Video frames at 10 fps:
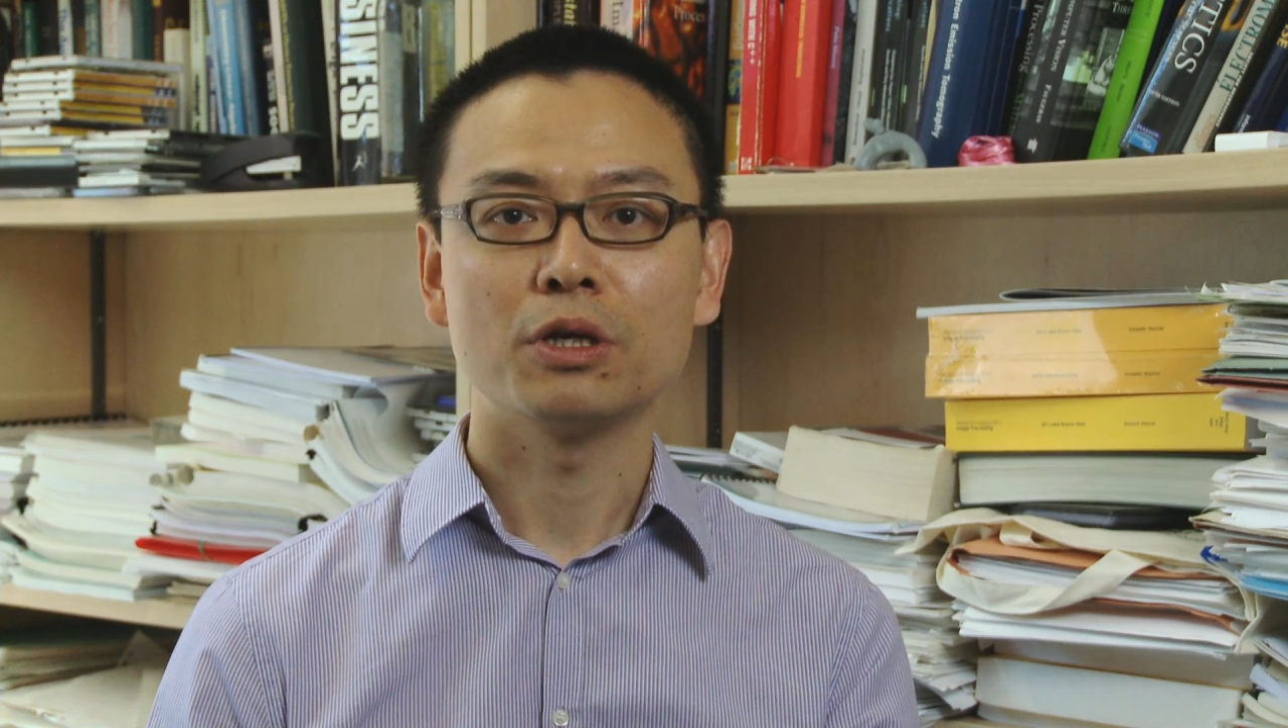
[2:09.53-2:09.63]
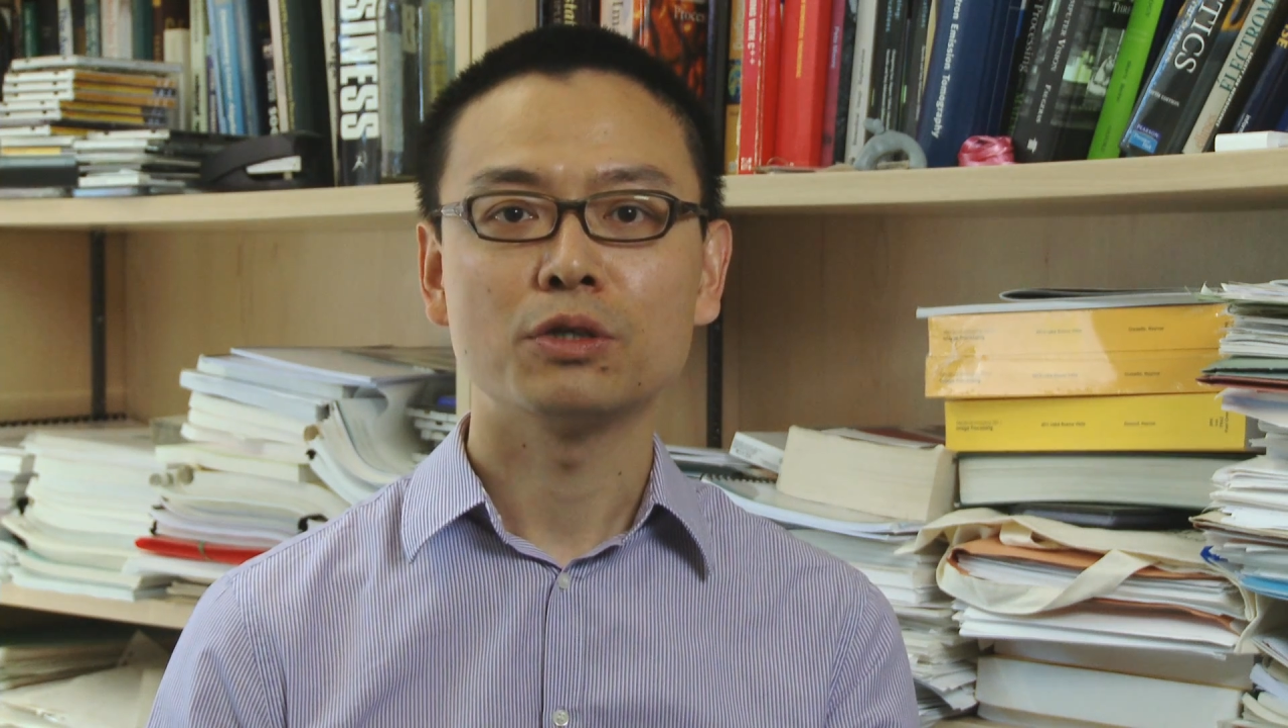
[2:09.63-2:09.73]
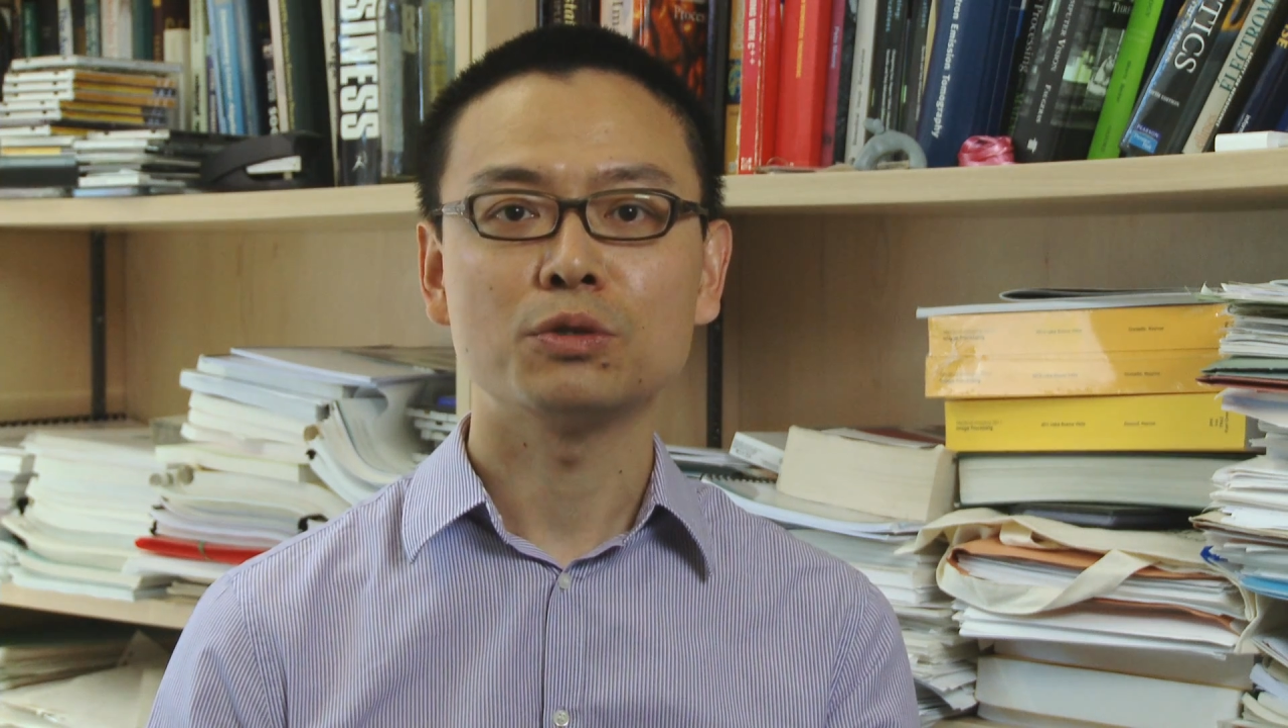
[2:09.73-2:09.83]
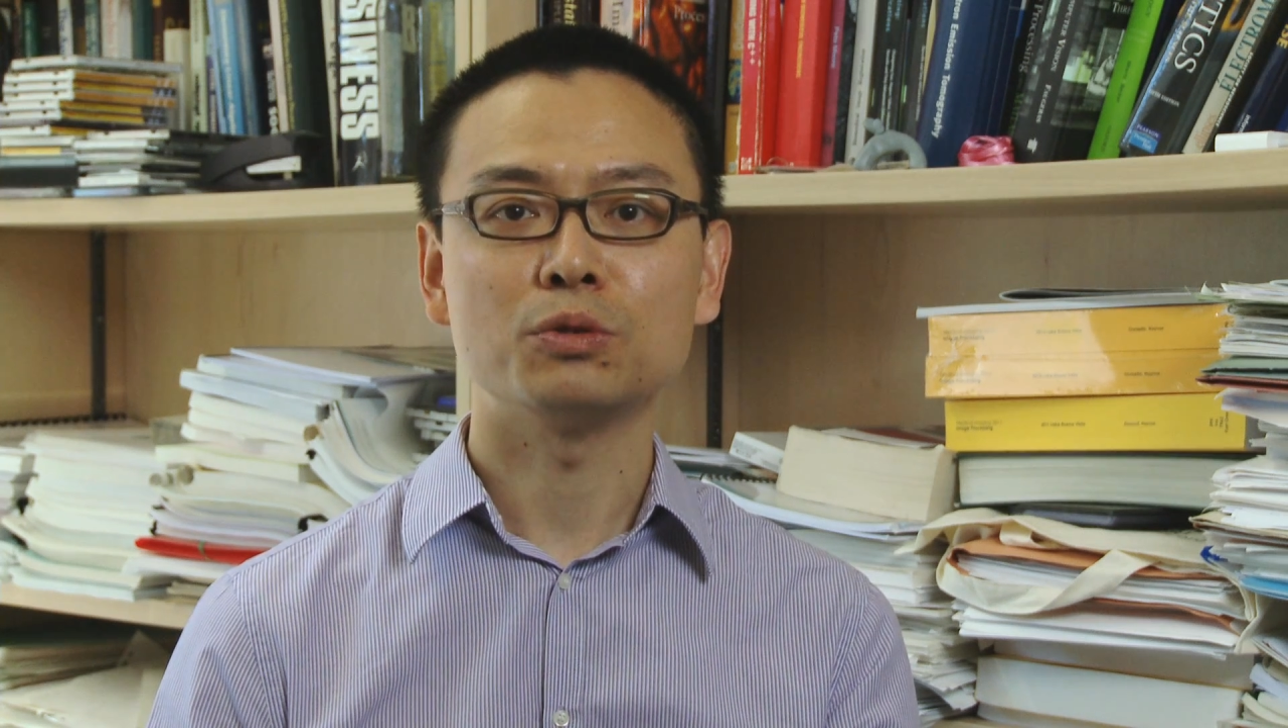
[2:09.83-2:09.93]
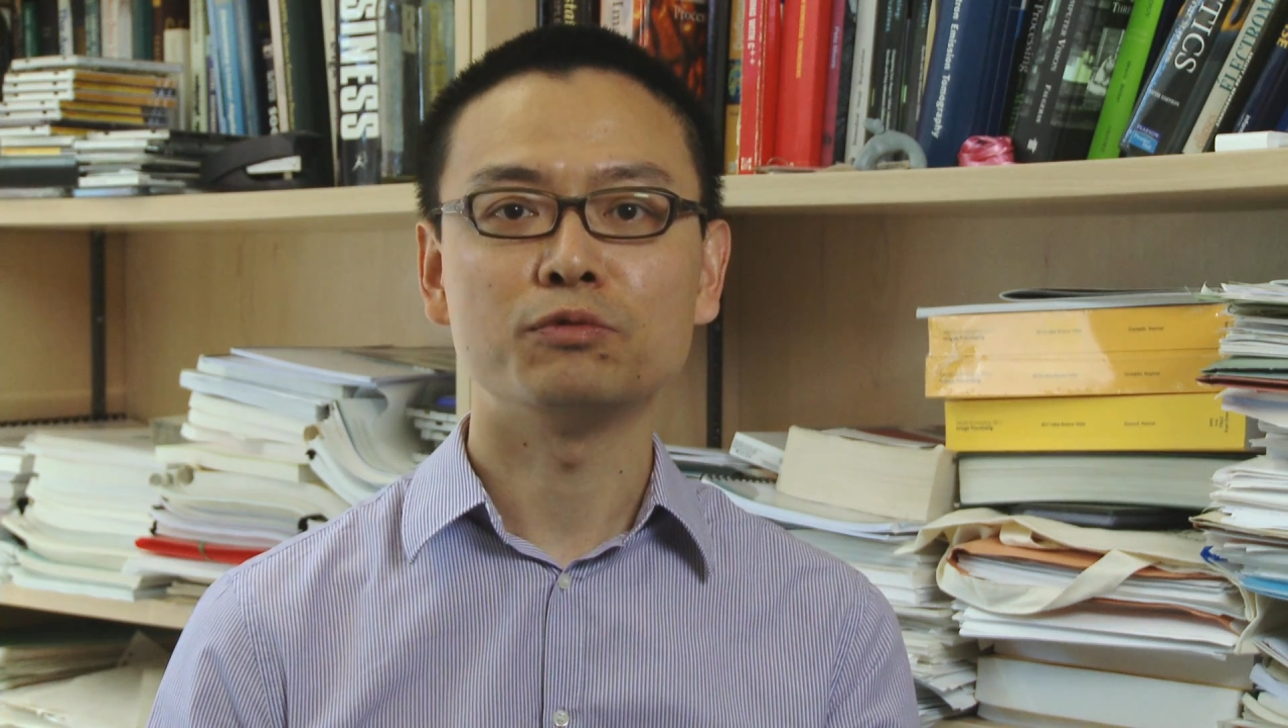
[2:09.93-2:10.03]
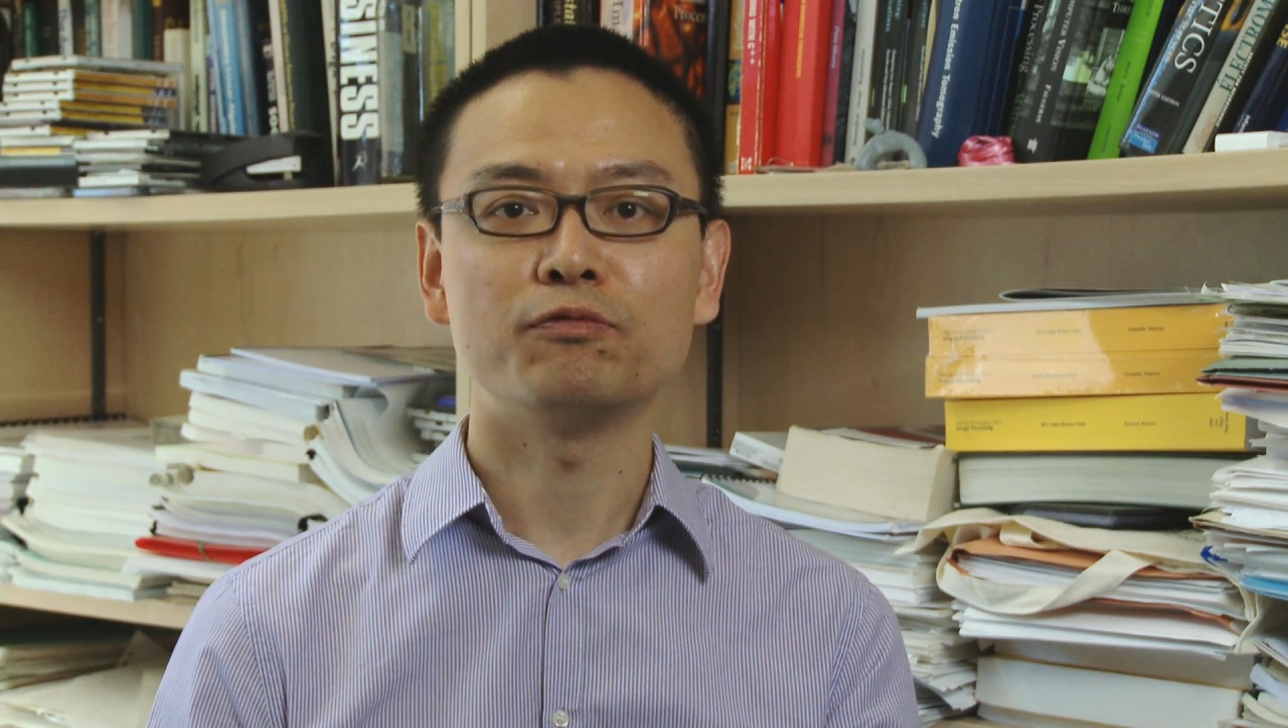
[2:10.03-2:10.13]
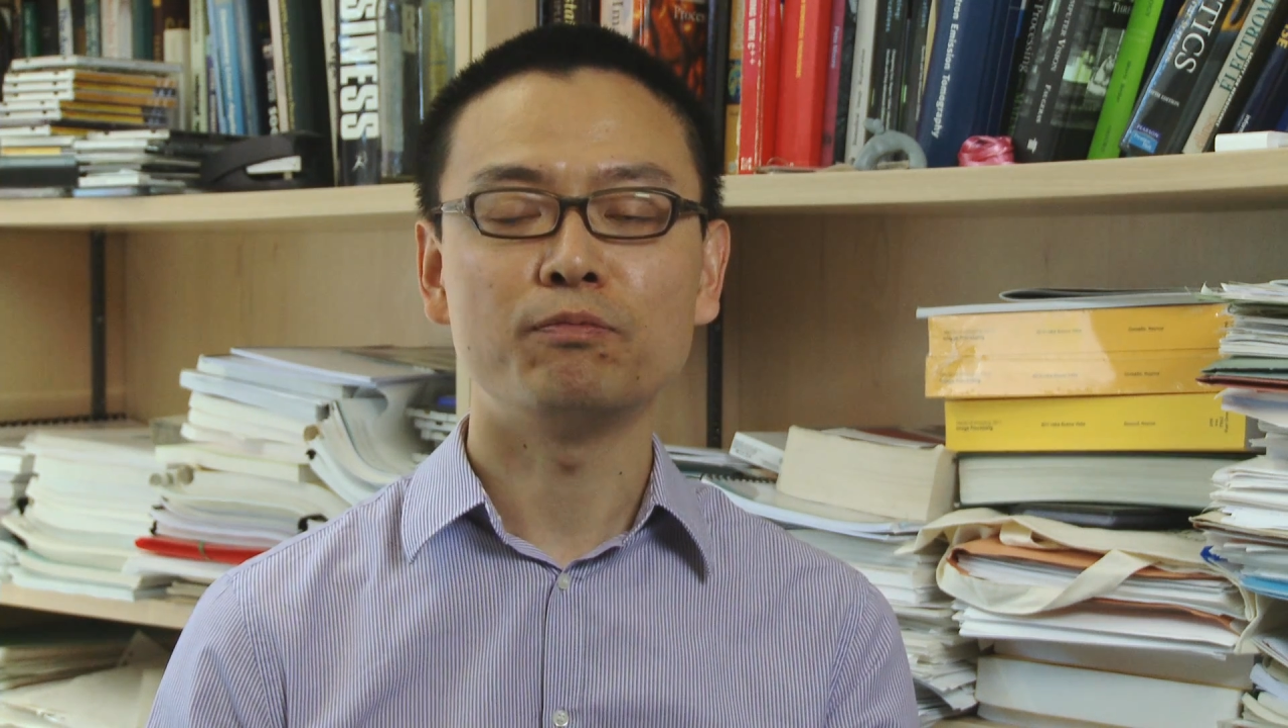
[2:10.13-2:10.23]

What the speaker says: to